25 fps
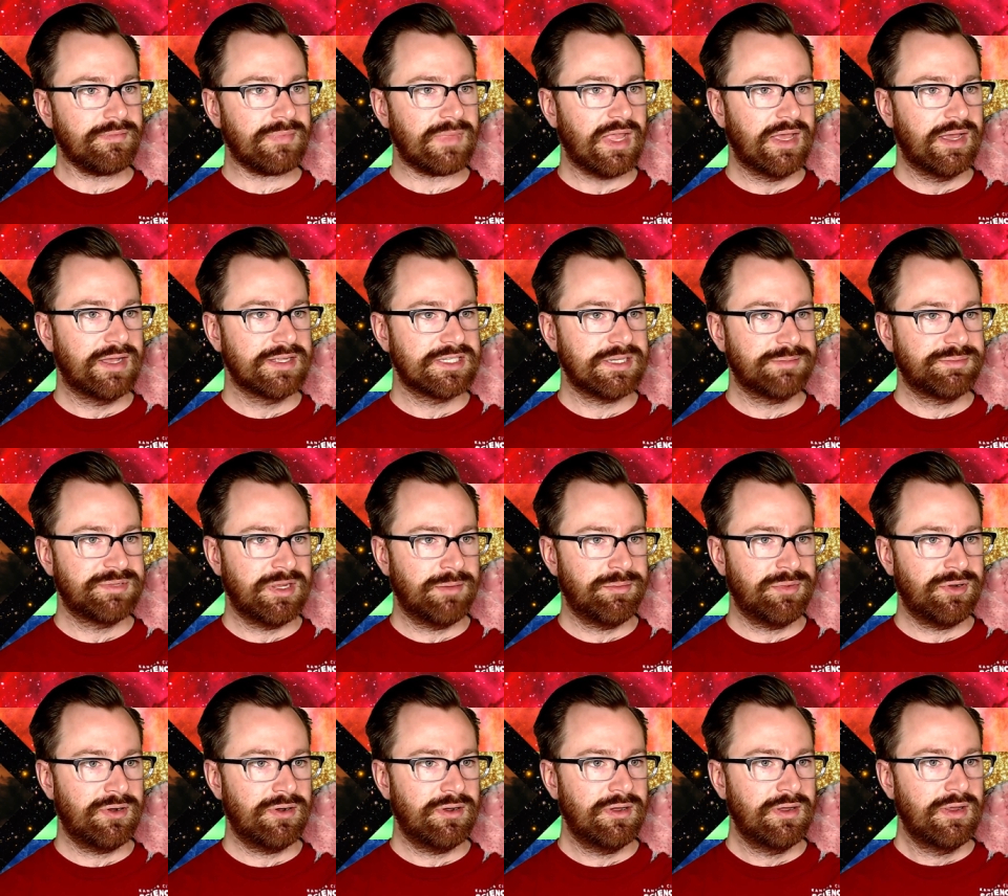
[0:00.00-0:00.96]
uh,
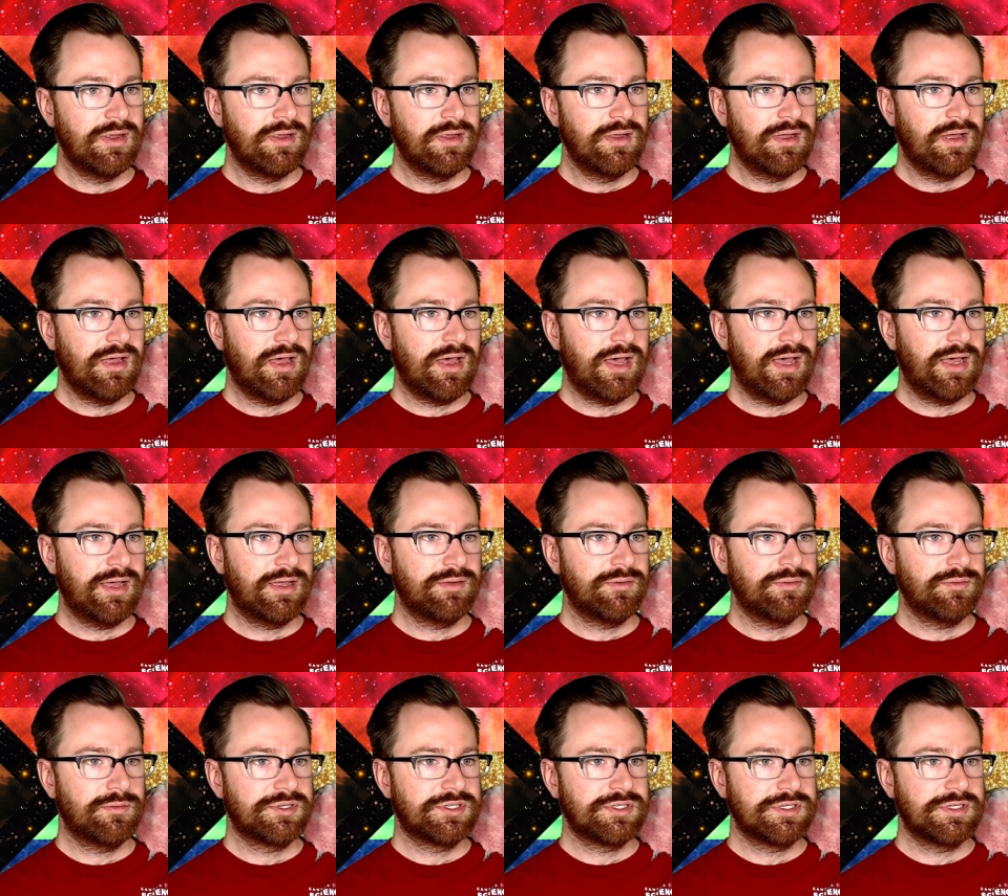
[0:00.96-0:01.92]
September, uh,
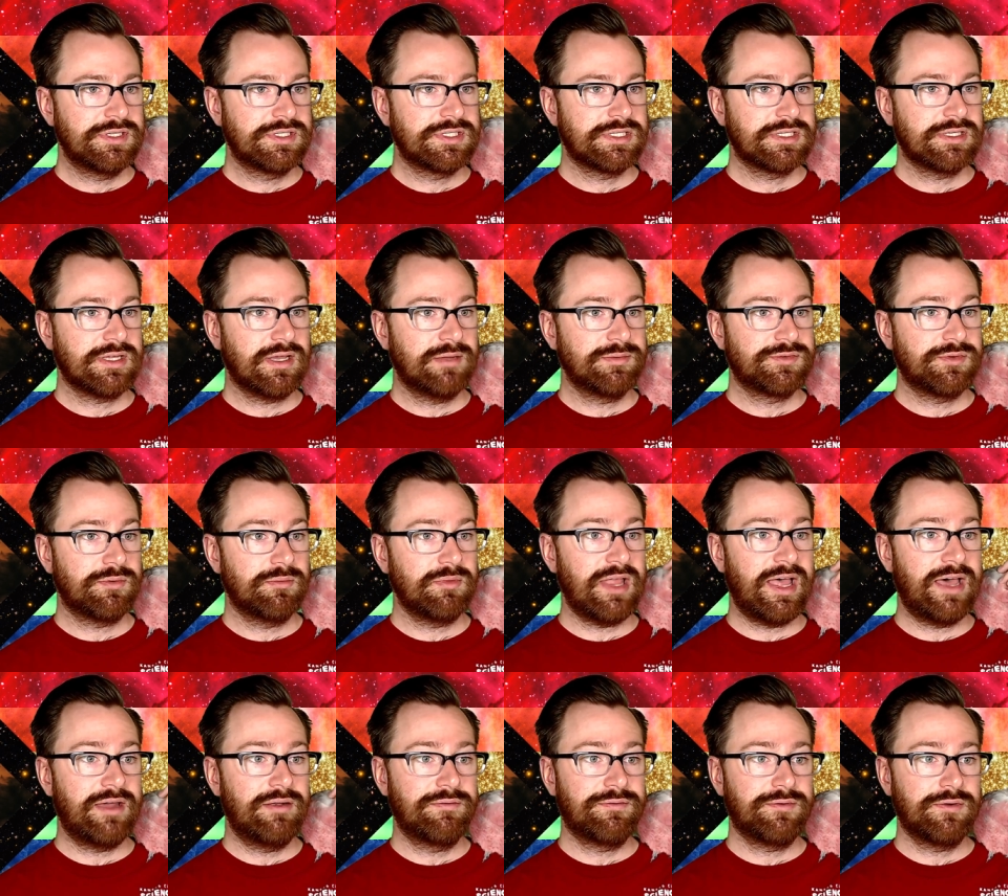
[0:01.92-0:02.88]
which is comes from
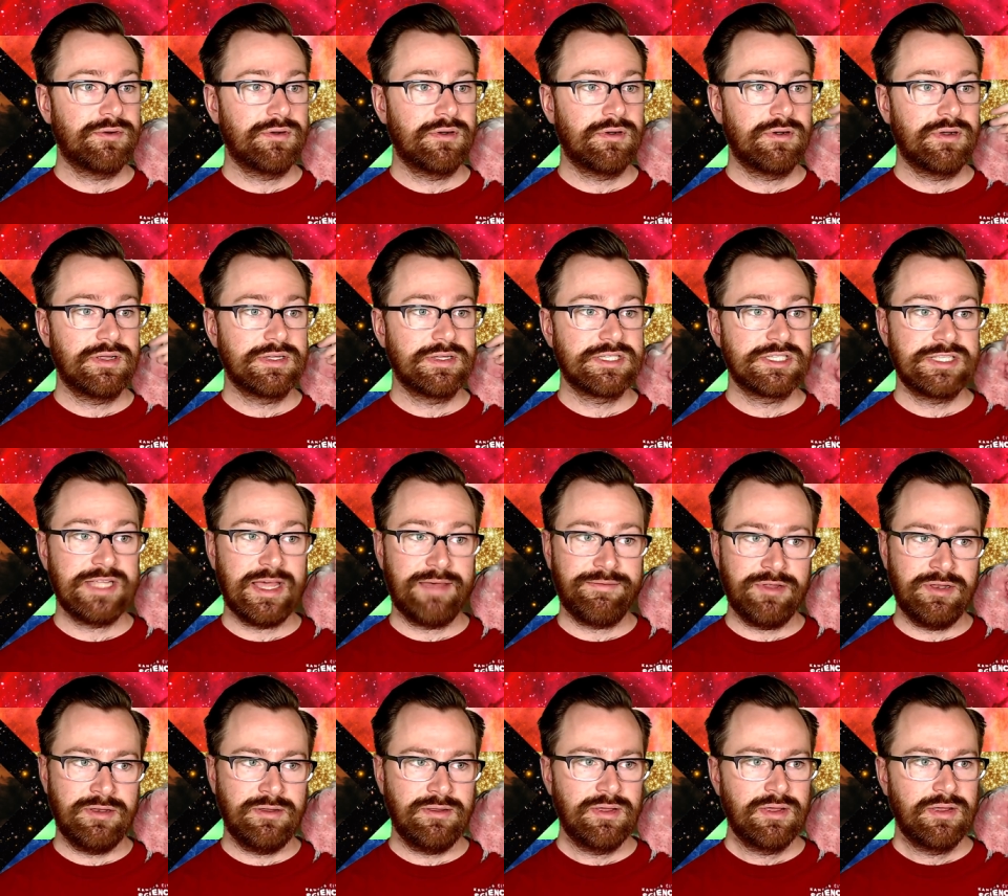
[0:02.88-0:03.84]
Latin for
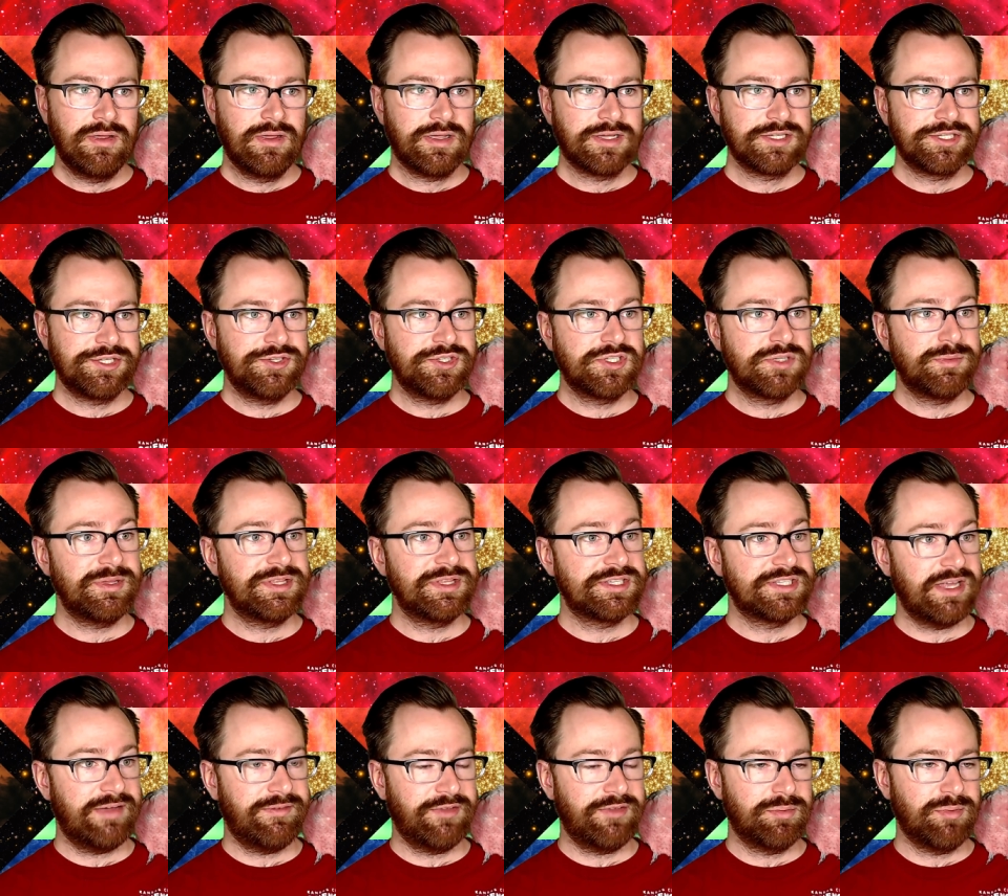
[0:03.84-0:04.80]
seven, because it used to be the
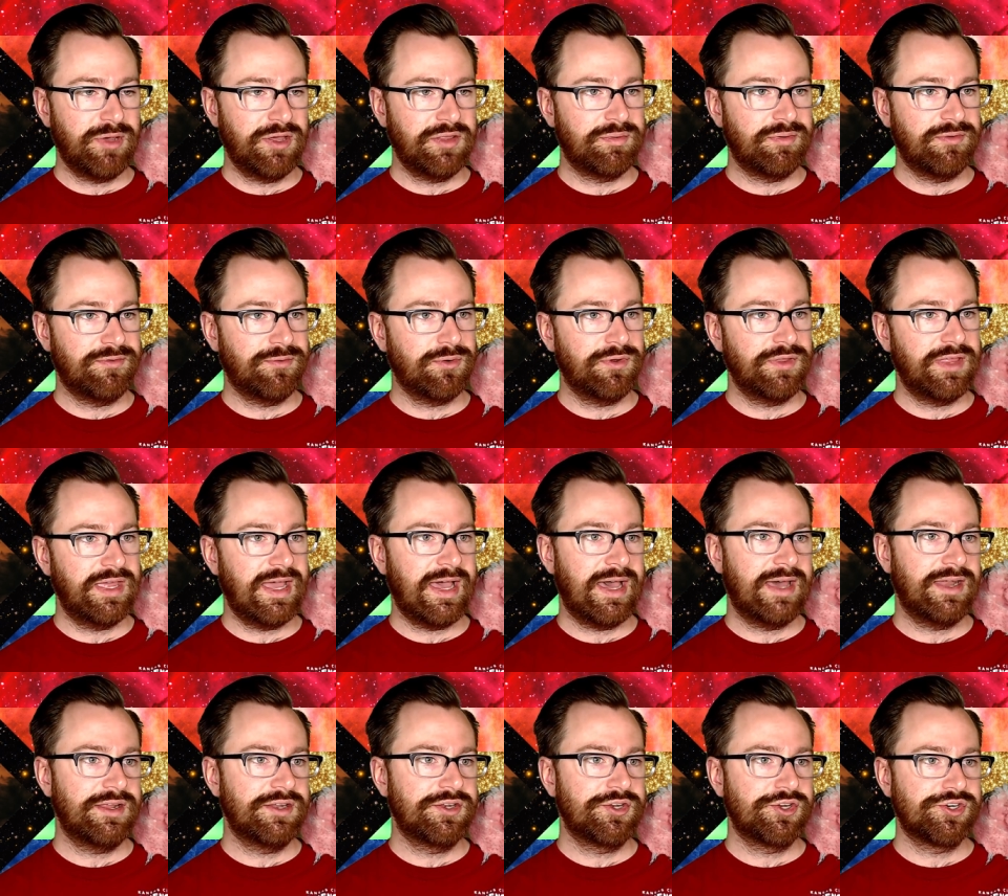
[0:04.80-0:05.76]
seventh month before they
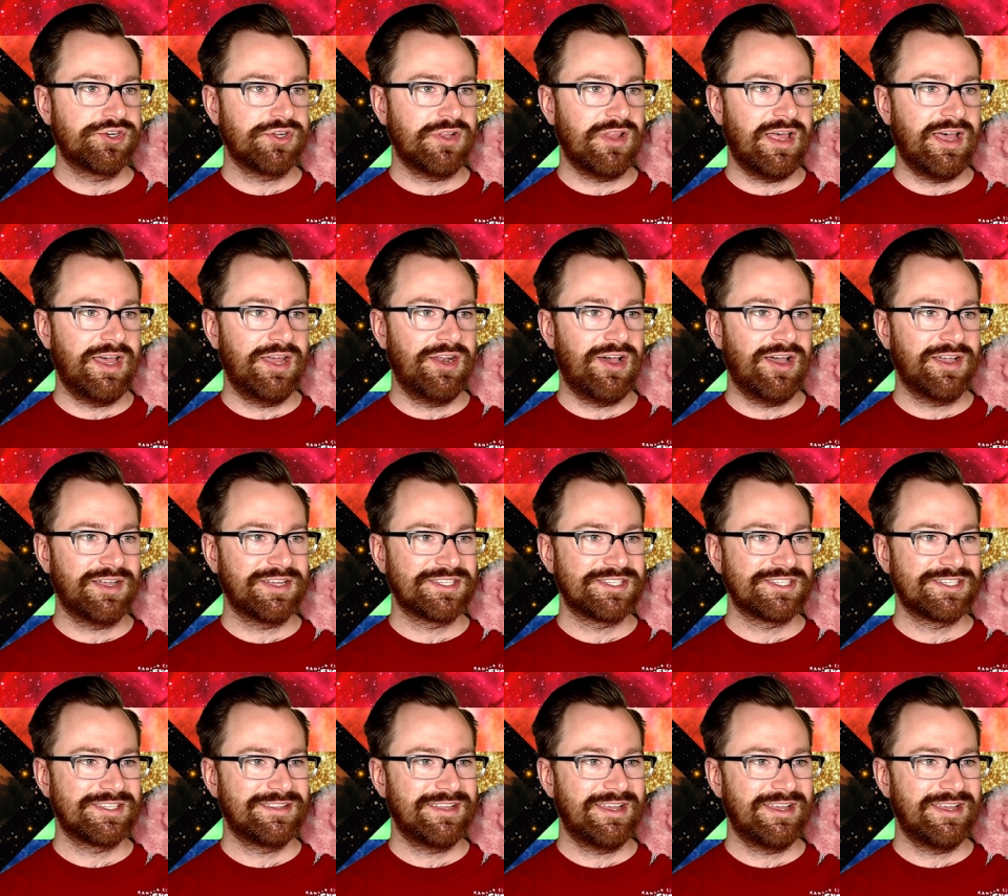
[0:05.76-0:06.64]
added July and August.